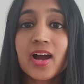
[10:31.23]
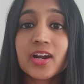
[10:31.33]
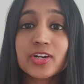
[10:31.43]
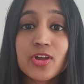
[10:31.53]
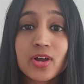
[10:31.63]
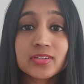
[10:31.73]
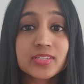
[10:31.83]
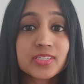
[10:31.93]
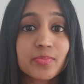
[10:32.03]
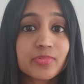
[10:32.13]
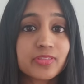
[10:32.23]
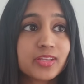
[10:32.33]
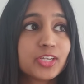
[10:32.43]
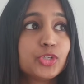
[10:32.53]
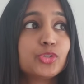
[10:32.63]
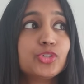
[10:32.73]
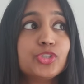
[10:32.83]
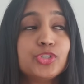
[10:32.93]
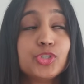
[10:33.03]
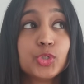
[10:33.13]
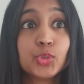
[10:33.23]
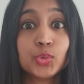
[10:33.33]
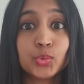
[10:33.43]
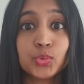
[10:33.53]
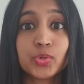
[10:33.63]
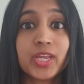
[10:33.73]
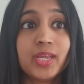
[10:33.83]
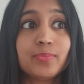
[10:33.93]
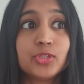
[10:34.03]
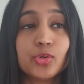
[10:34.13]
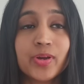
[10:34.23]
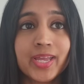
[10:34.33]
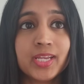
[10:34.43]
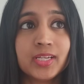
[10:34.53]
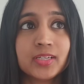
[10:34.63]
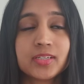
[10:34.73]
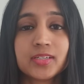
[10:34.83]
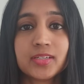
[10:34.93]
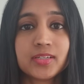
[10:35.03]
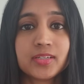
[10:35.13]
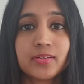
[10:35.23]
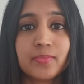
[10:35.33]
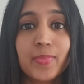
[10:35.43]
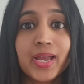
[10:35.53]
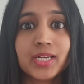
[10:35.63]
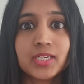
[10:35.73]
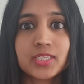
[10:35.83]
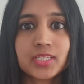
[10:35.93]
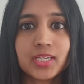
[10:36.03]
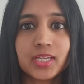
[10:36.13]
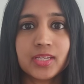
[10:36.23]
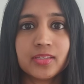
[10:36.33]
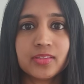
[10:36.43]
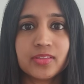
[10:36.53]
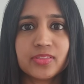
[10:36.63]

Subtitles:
are not something you do, keep doing mindlessly.